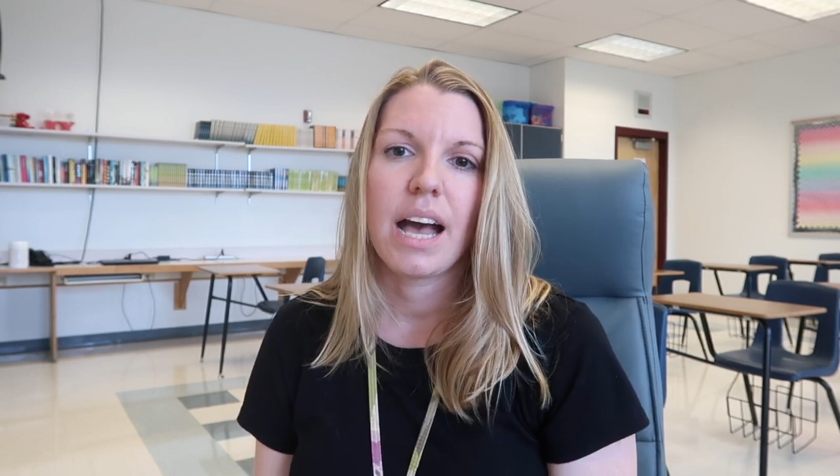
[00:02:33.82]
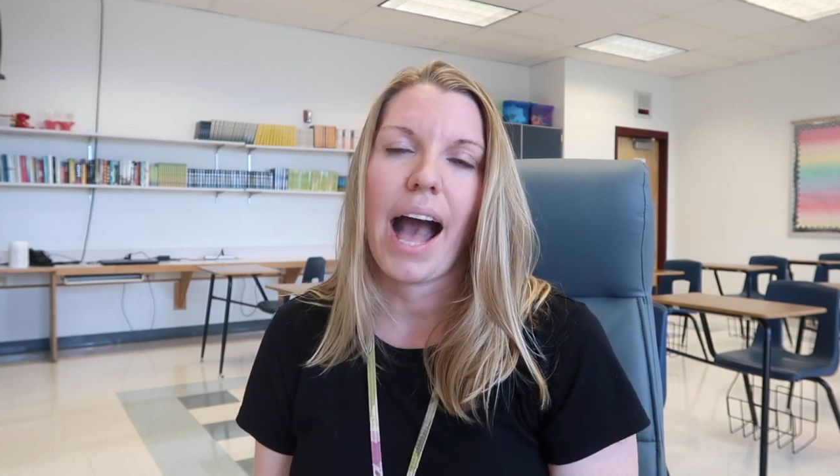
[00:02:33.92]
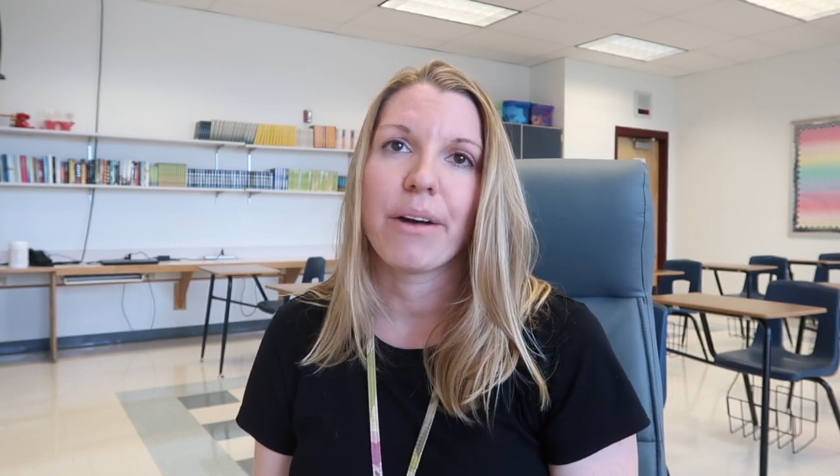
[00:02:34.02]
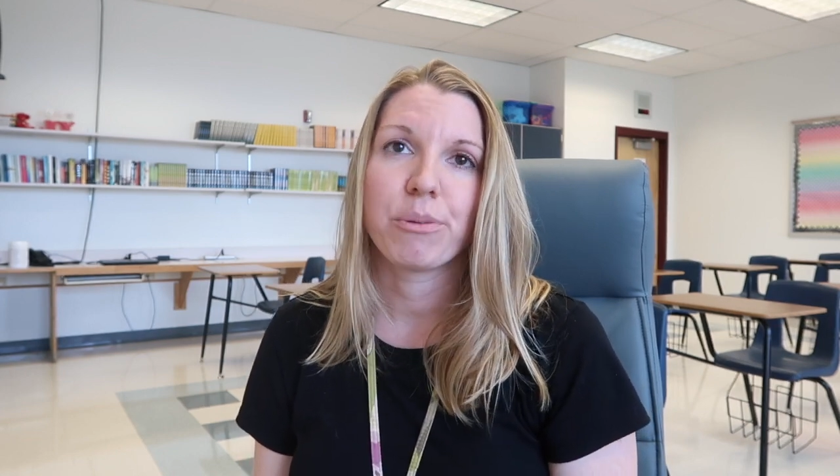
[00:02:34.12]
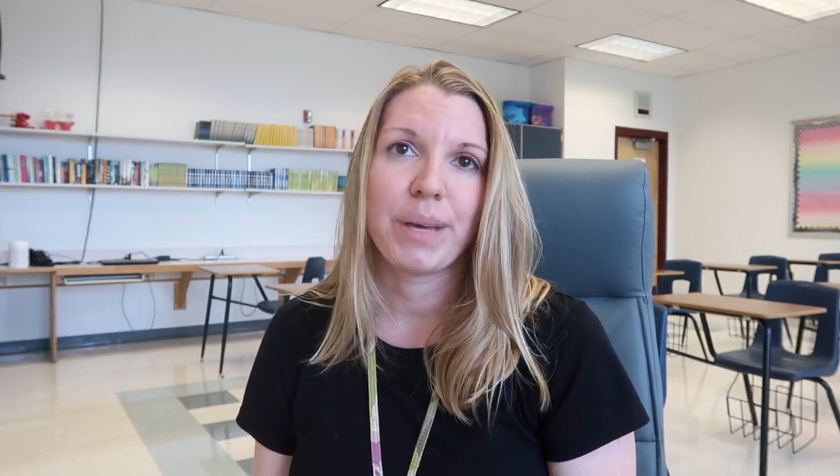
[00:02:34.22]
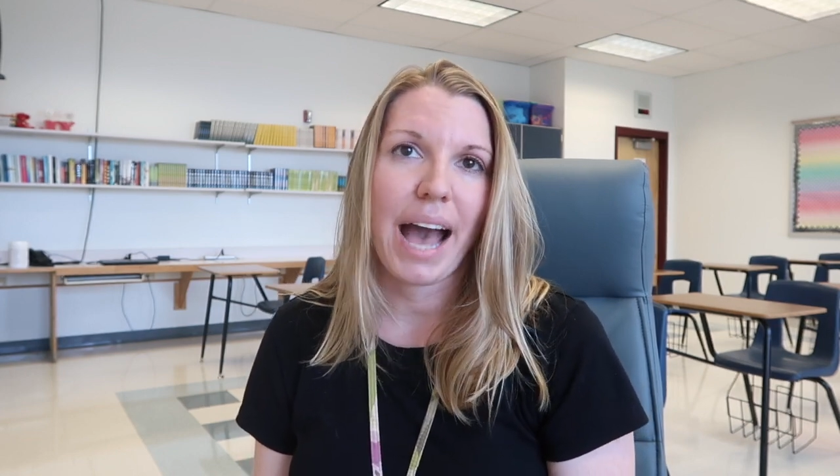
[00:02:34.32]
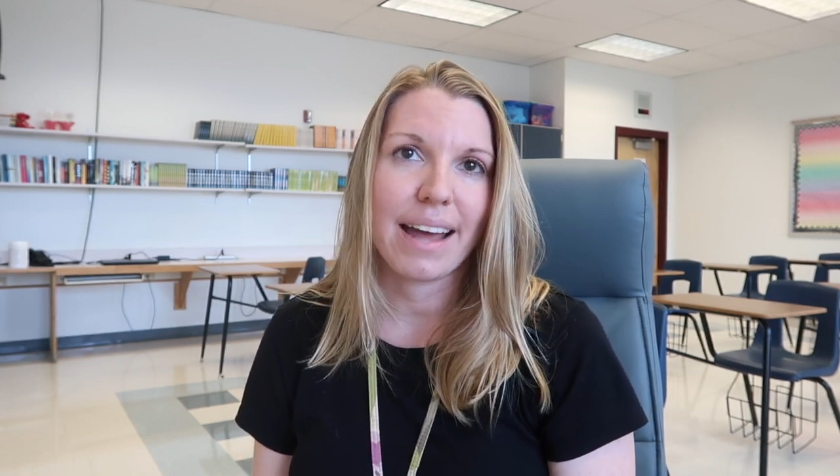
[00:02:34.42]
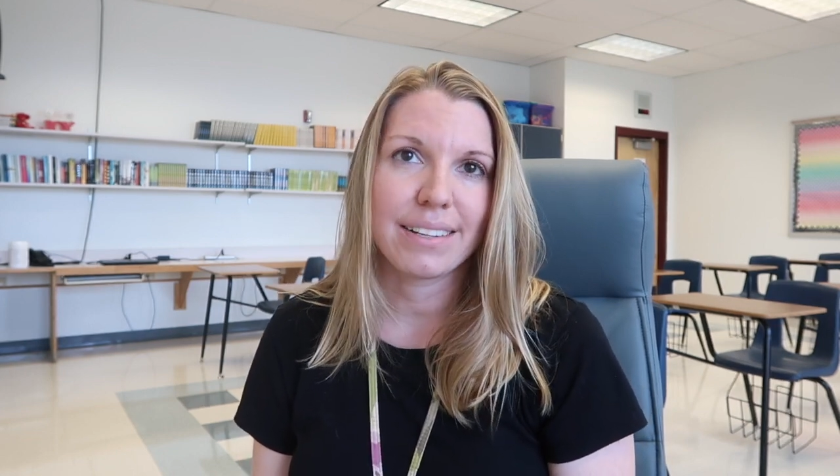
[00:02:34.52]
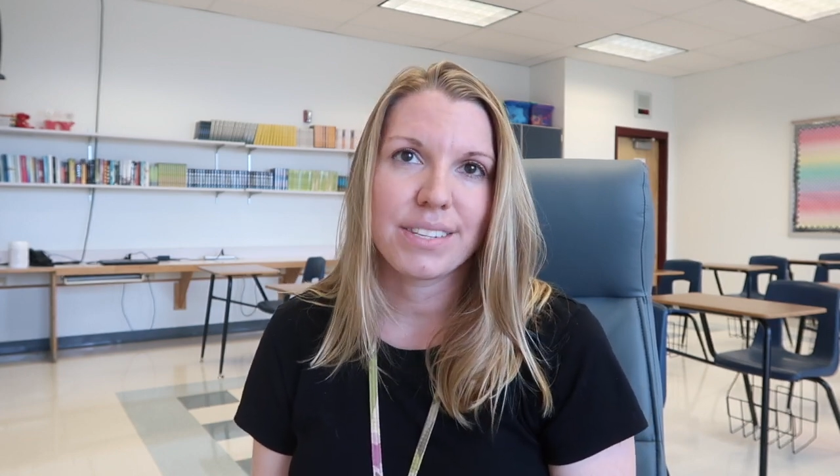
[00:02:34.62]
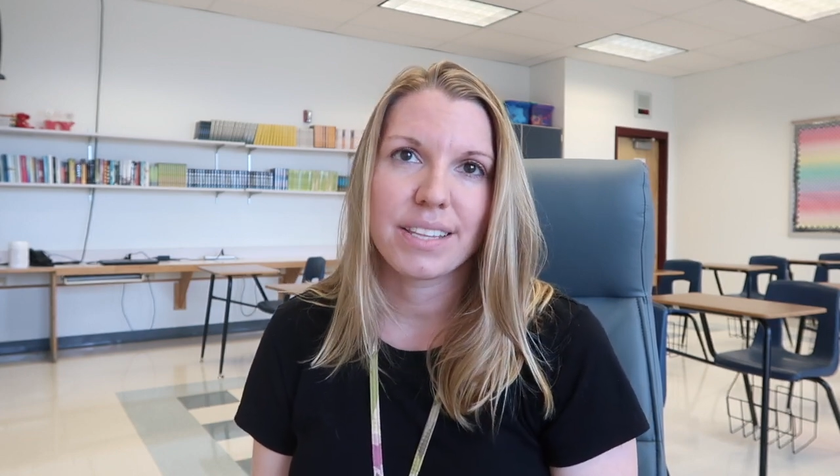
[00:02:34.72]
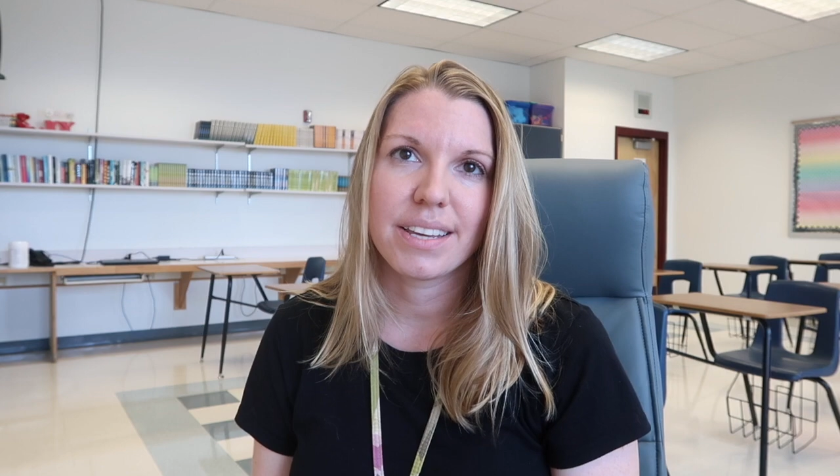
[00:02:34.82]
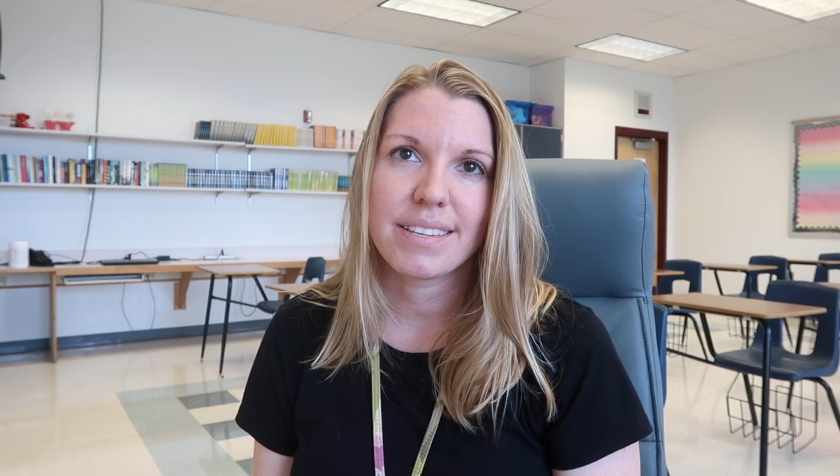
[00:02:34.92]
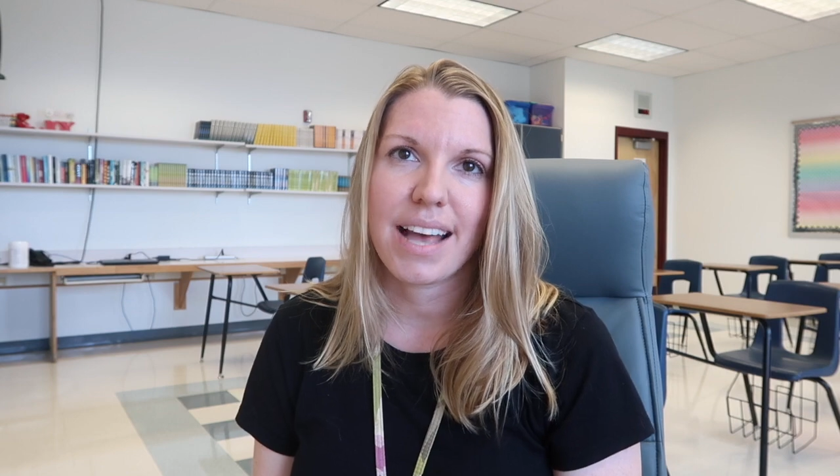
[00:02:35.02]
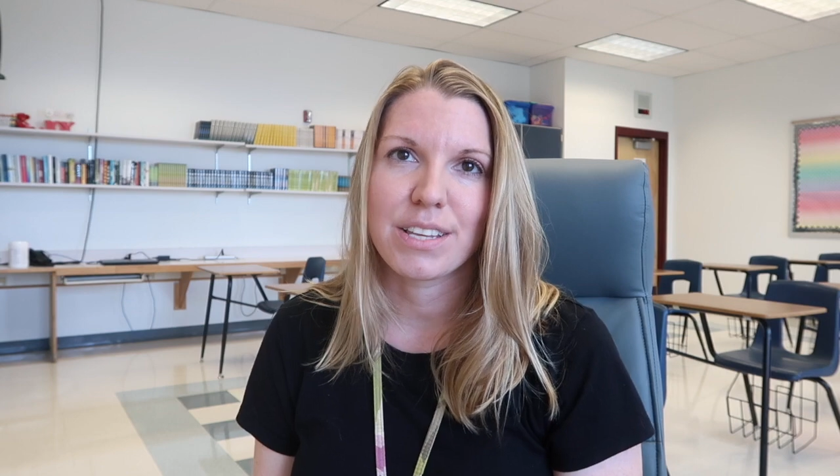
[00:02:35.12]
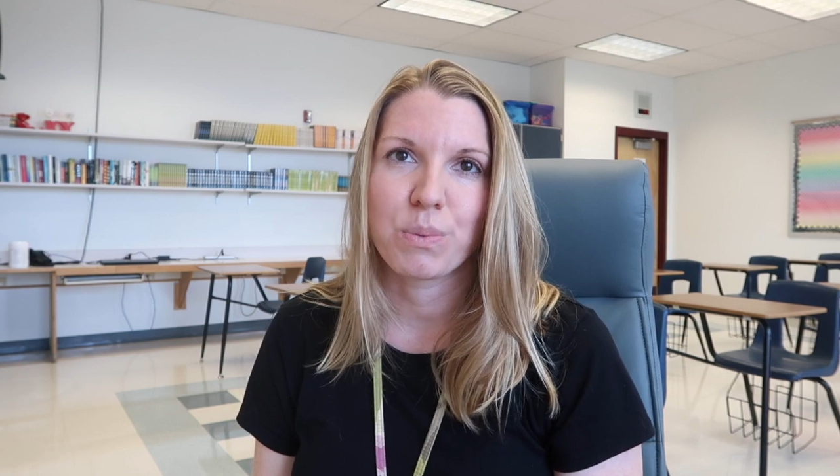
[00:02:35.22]
I will be adding to
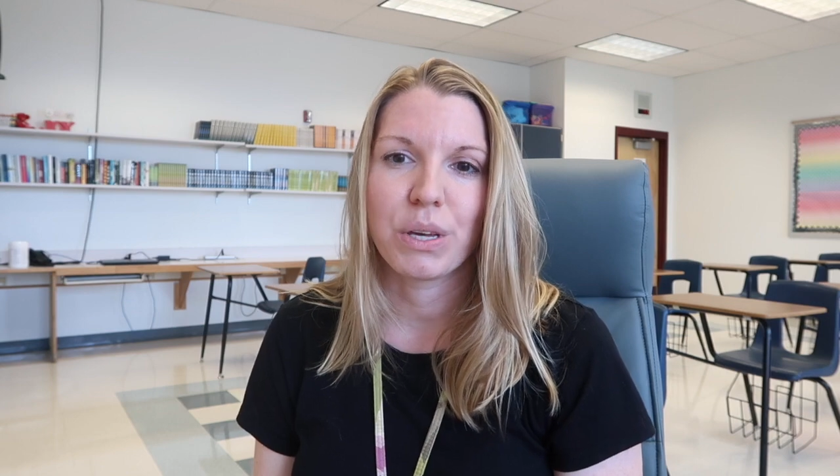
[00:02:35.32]
this as